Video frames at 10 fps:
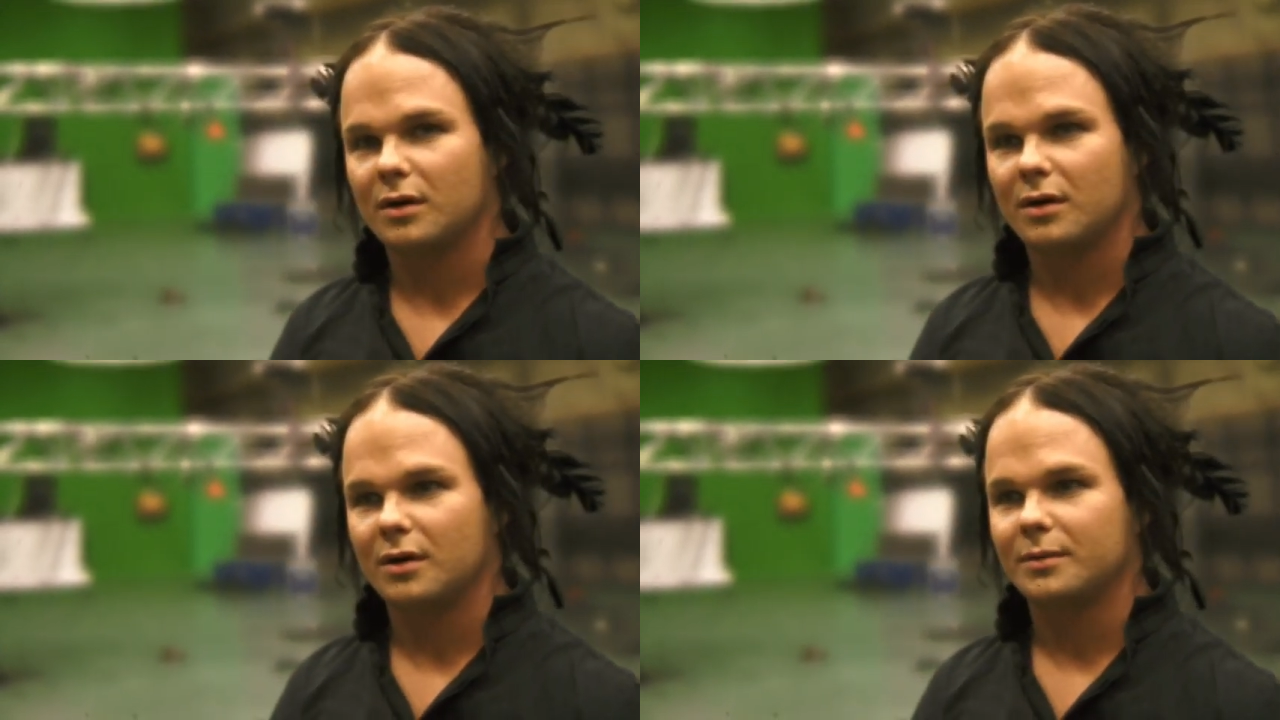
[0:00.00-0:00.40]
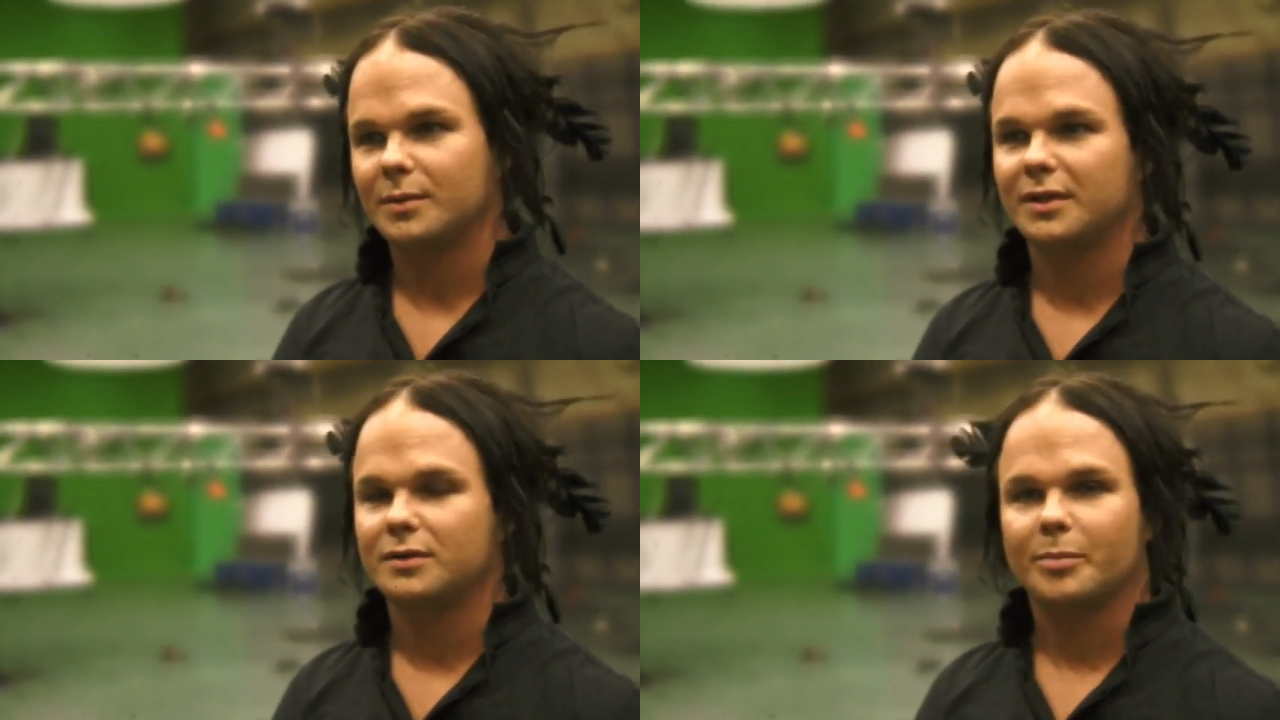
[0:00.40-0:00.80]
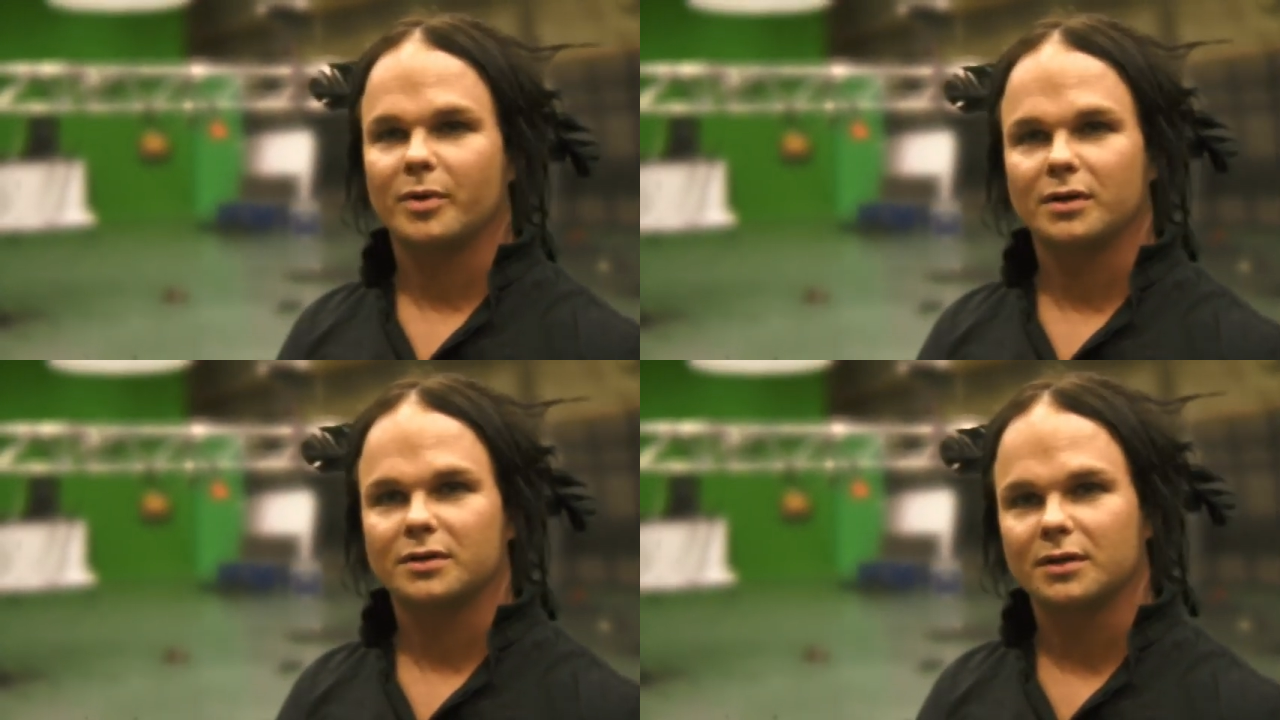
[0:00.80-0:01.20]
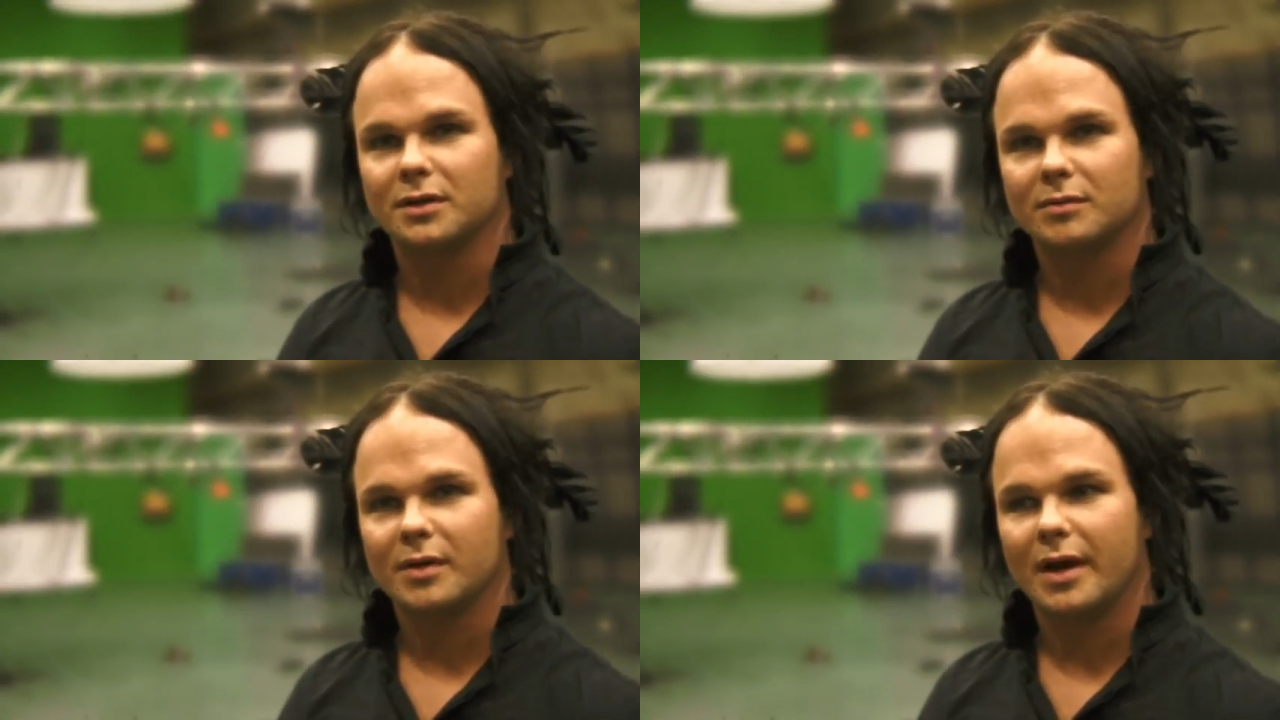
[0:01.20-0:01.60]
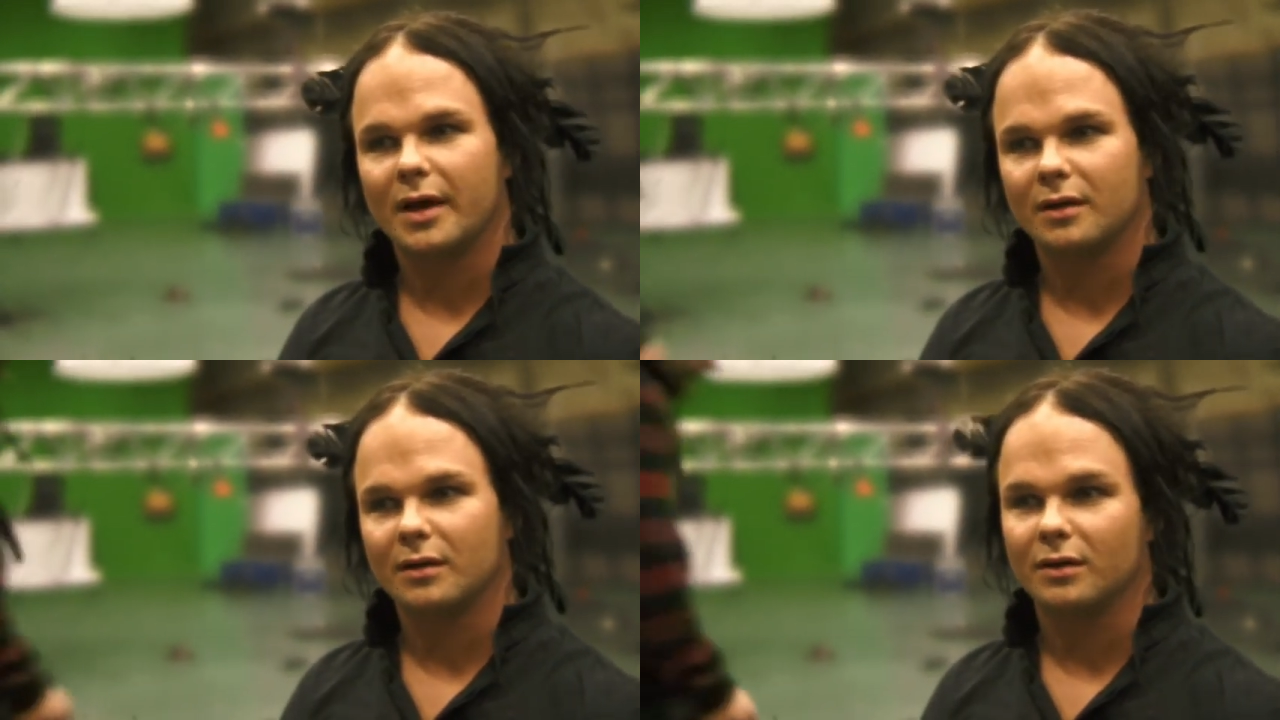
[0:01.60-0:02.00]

a winter person and an